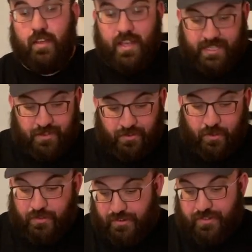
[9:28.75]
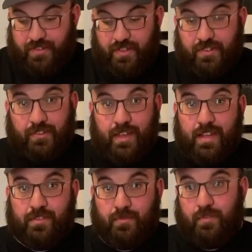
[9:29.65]
It gets closer to this
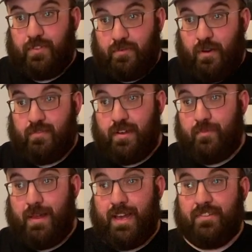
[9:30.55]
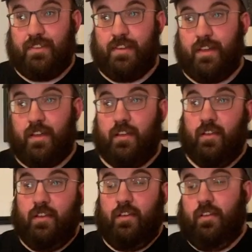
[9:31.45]
length with the 12-round magazine in it.
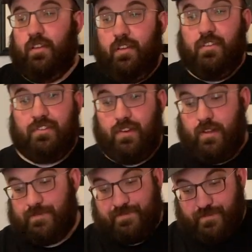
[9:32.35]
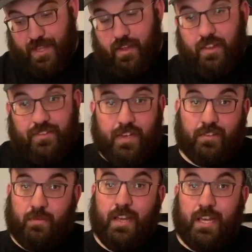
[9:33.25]
So,
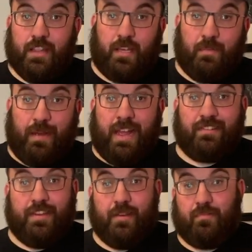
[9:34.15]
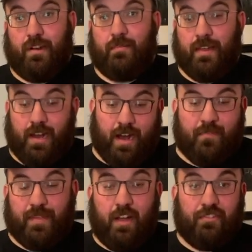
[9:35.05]
SIG's winning in the capacity department.
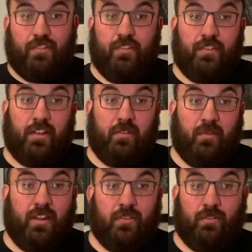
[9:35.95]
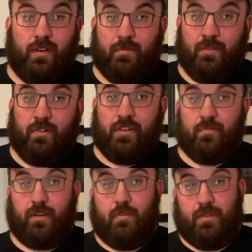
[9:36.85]
I'm not sure they're going to win in the reliability
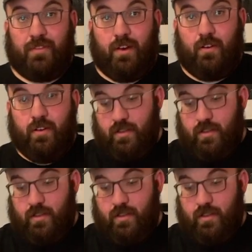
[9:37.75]
department, though.